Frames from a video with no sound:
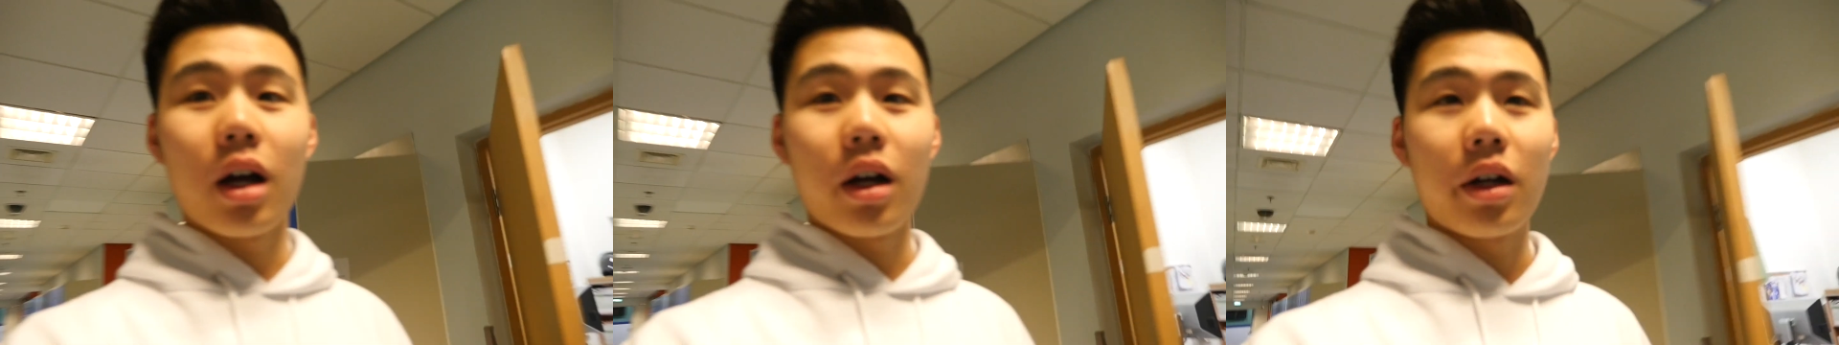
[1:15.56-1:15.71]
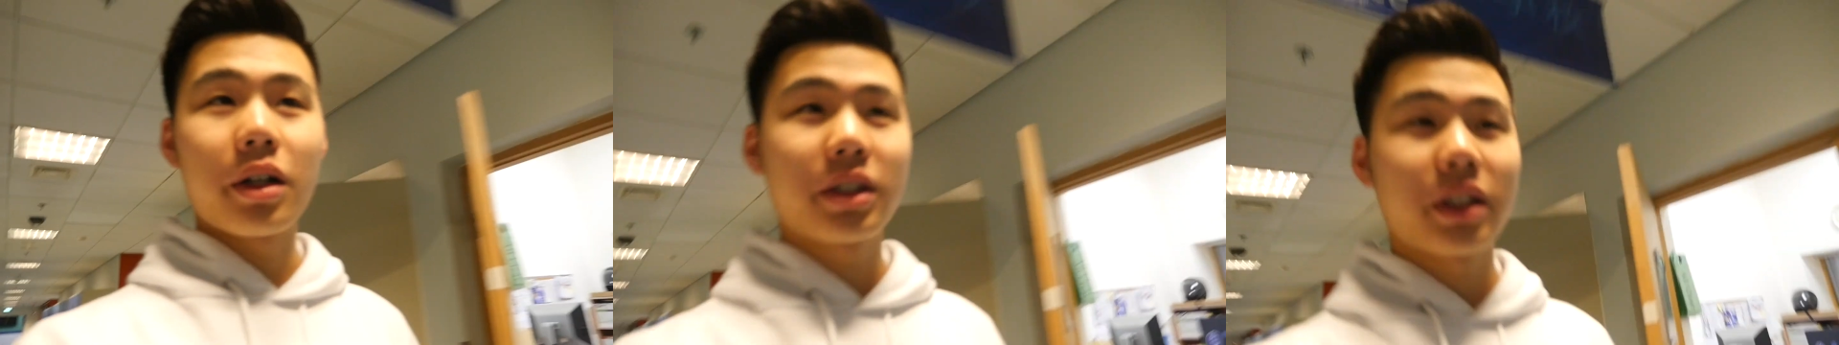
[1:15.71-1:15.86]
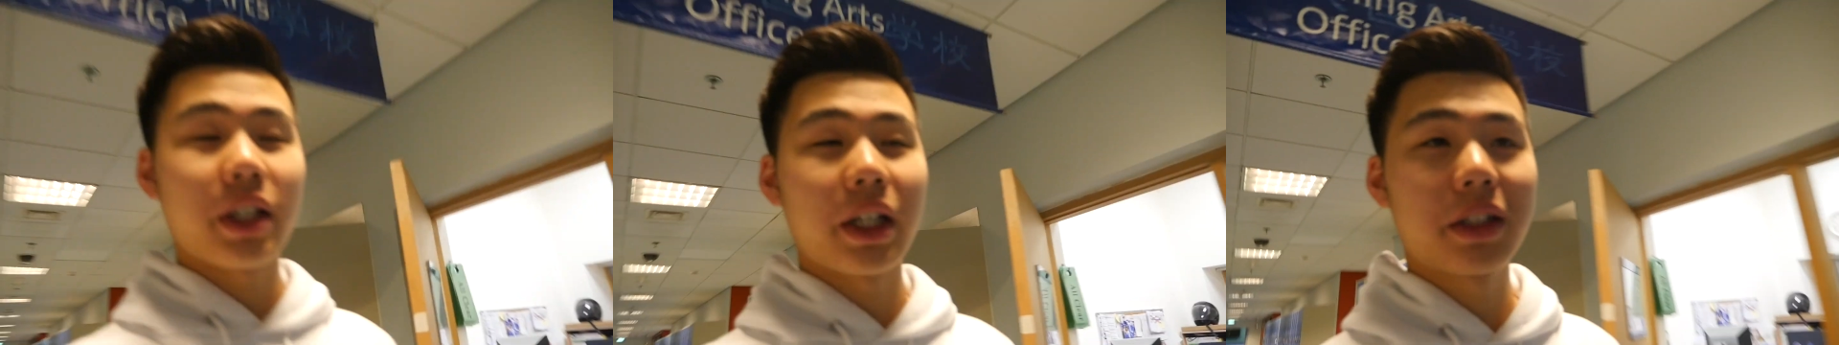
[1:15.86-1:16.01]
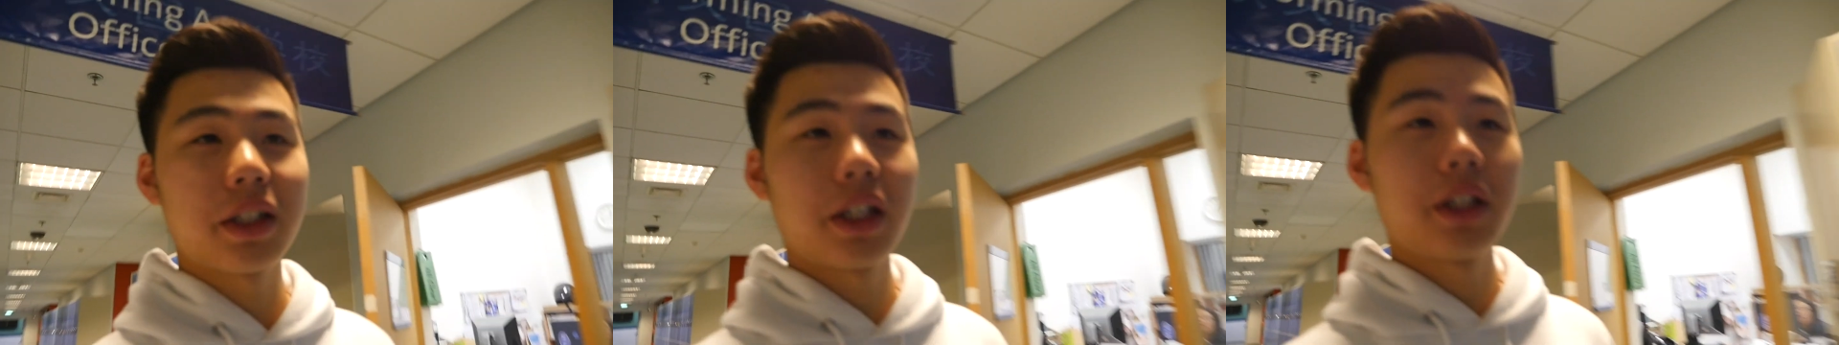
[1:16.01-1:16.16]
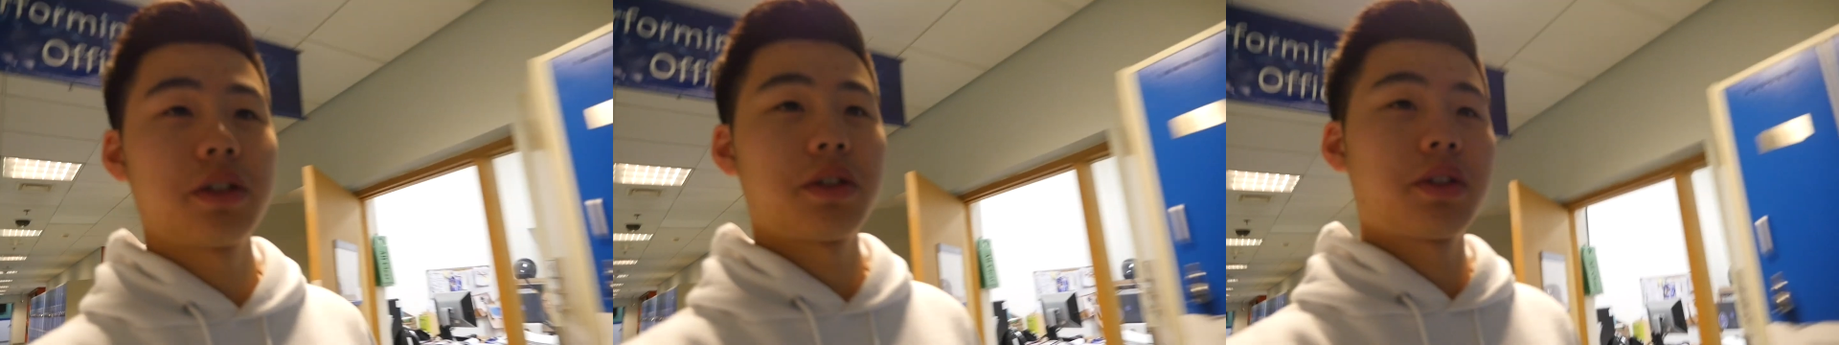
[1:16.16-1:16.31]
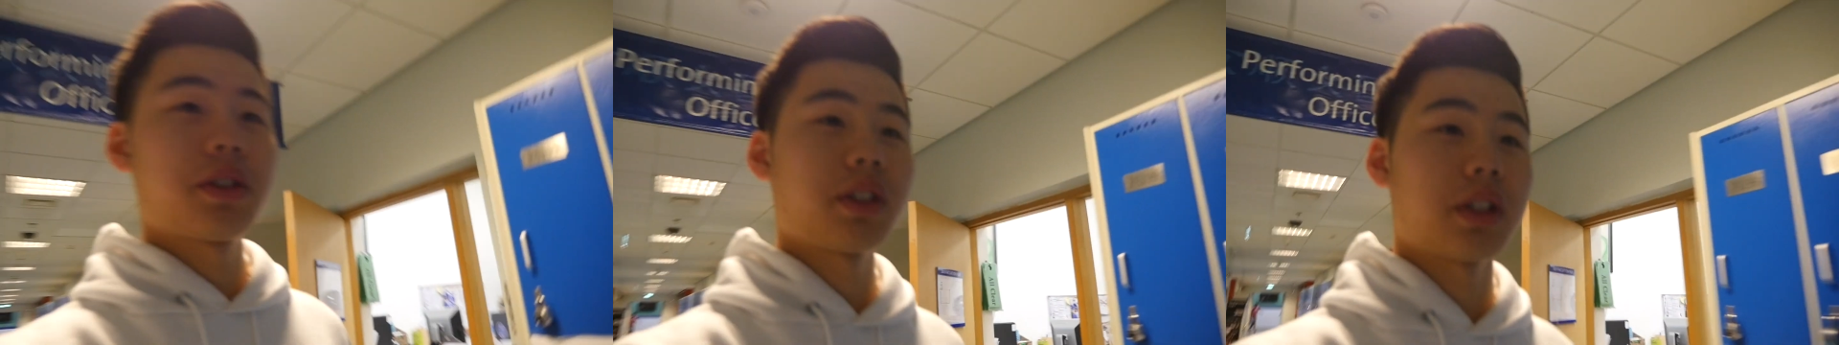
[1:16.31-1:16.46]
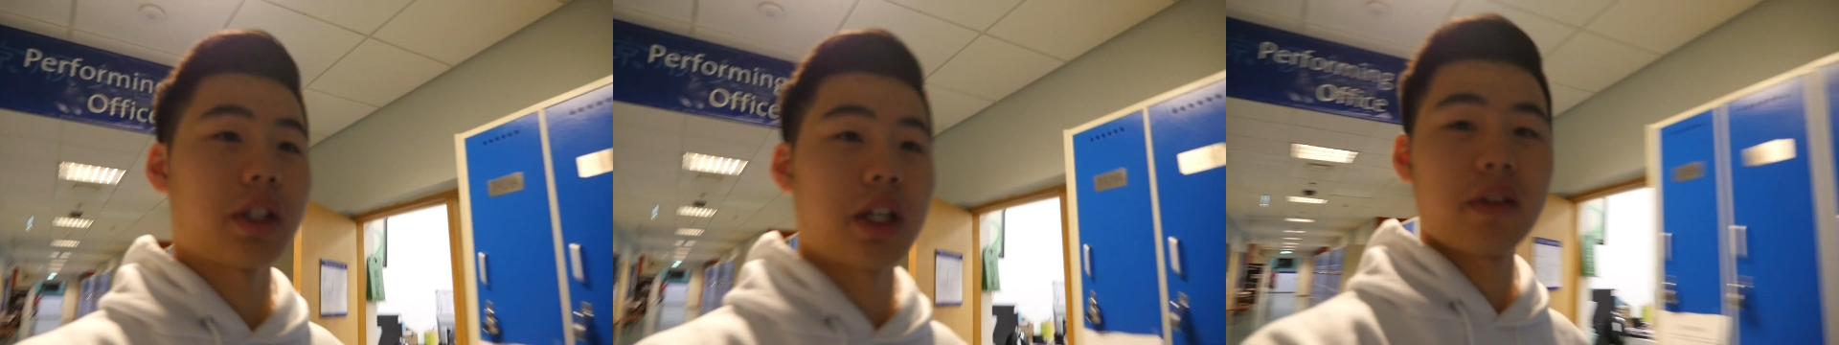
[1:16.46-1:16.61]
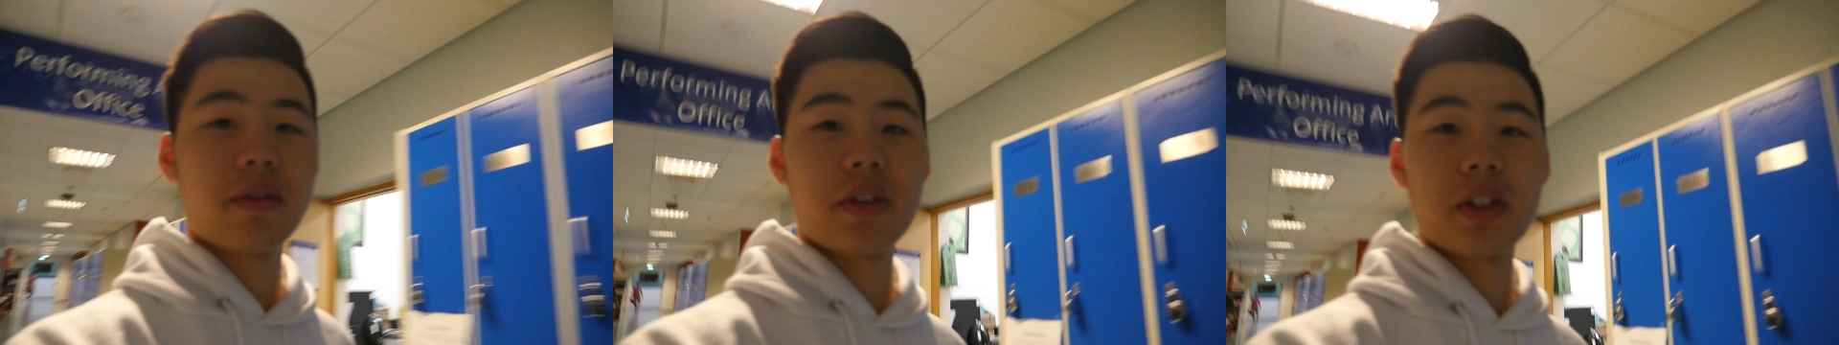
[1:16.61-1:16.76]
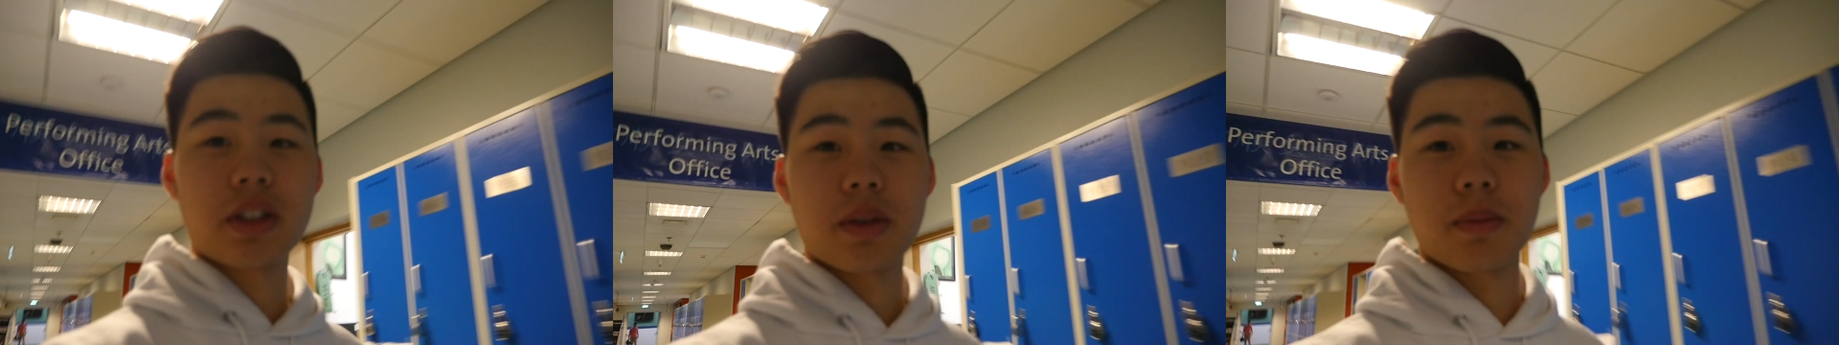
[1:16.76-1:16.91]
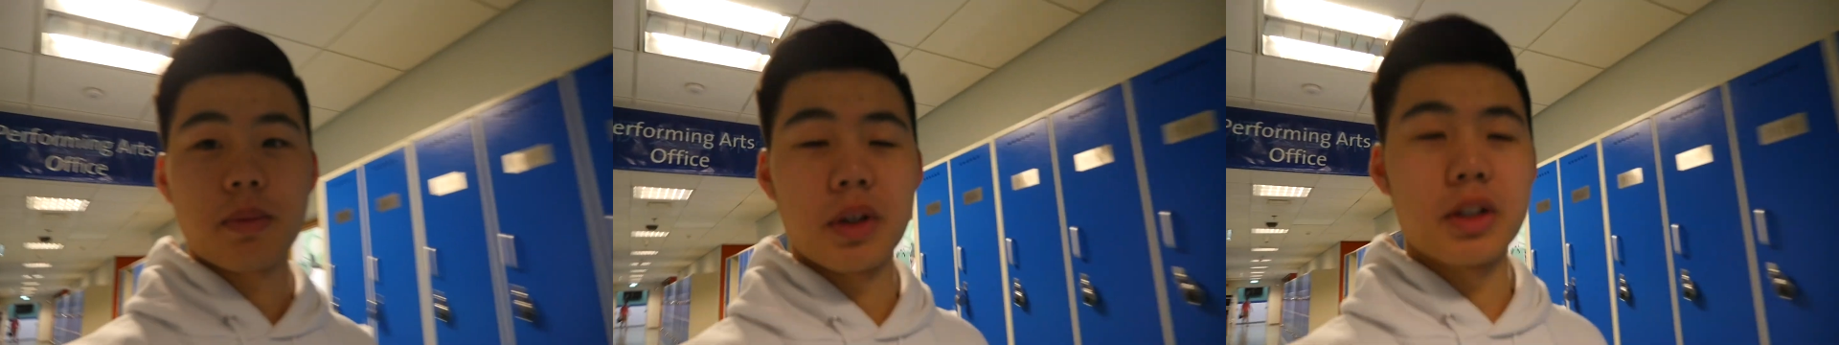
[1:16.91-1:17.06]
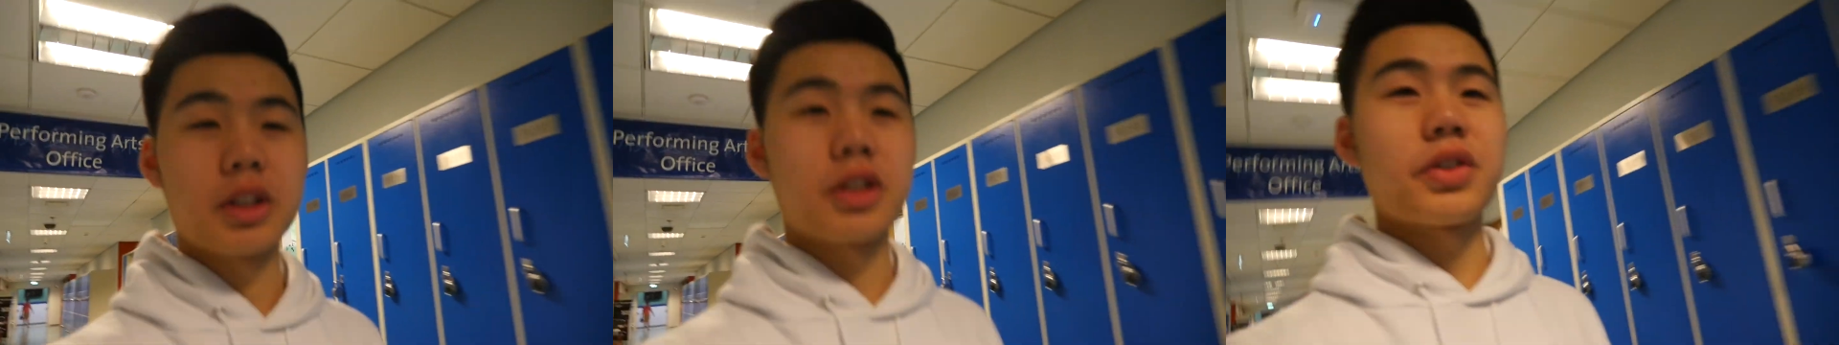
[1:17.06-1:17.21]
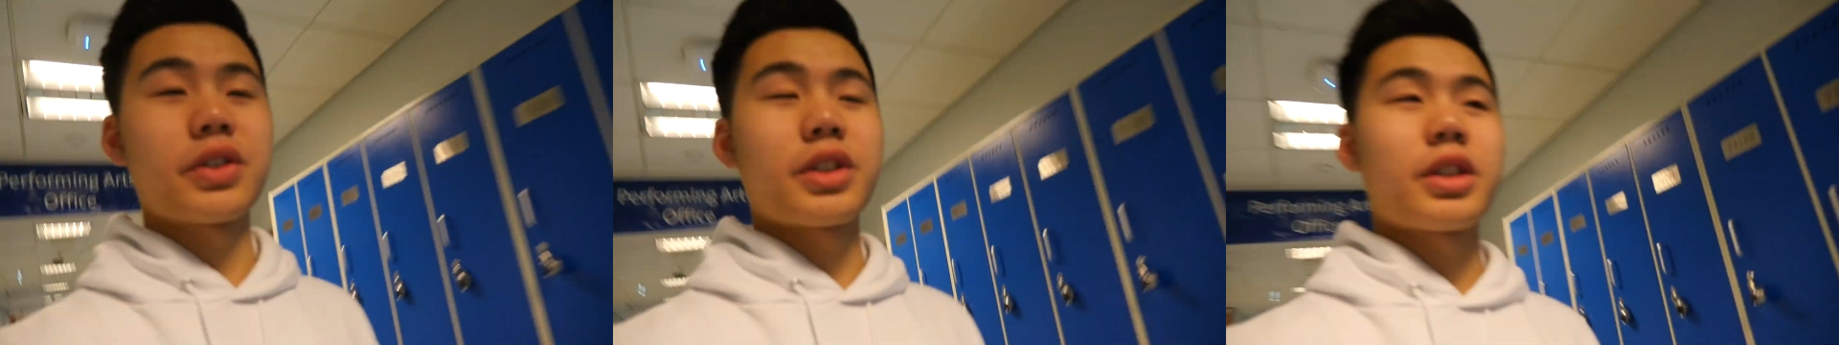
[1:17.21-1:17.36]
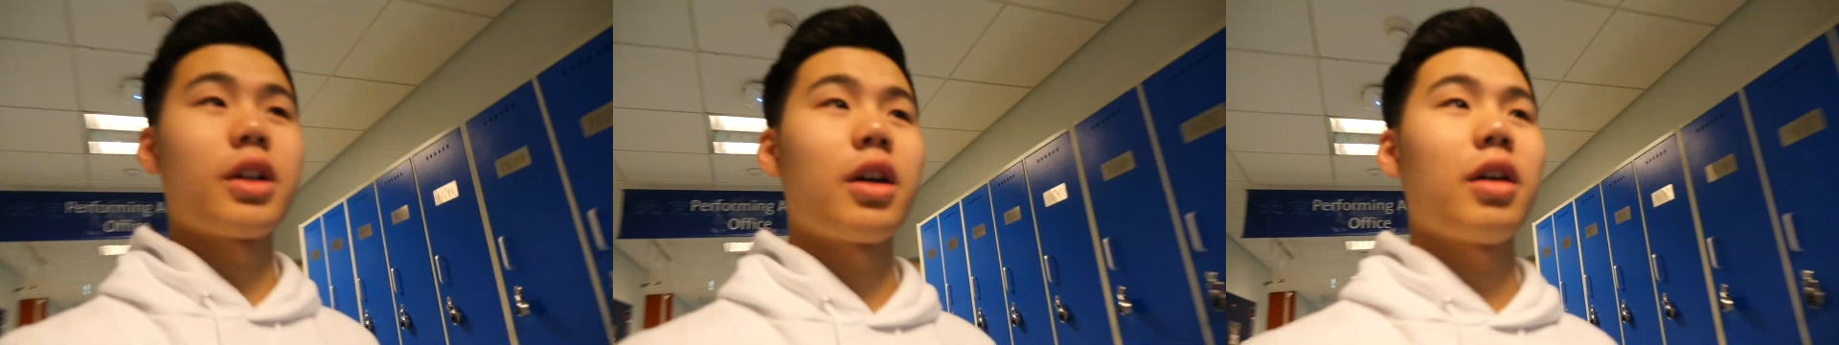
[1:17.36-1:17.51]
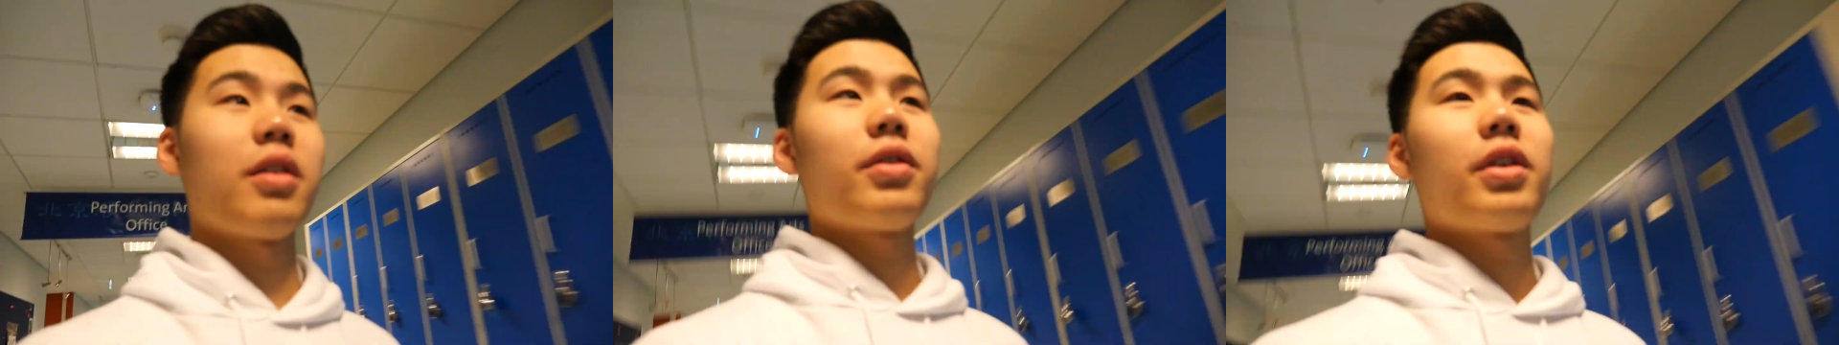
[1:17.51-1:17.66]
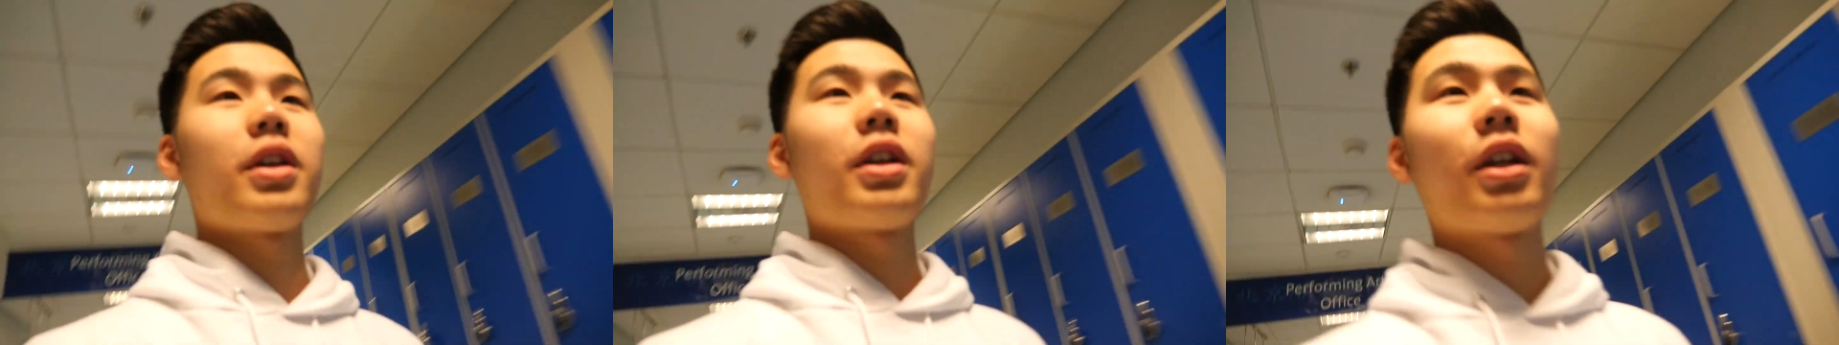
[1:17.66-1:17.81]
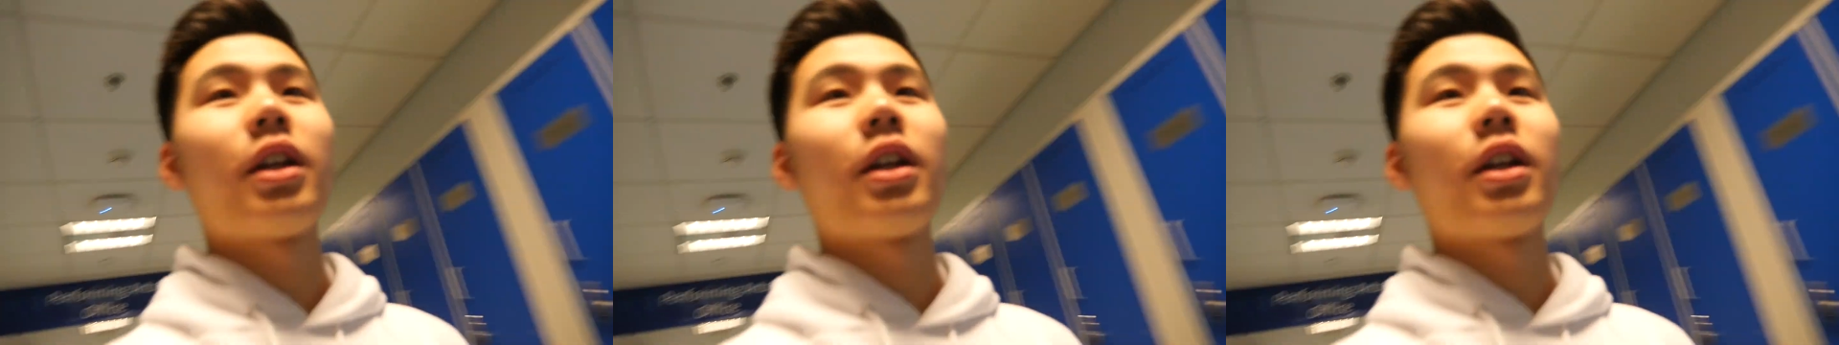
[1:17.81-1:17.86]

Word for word: our psych teacher just gave us a bunch of stuff.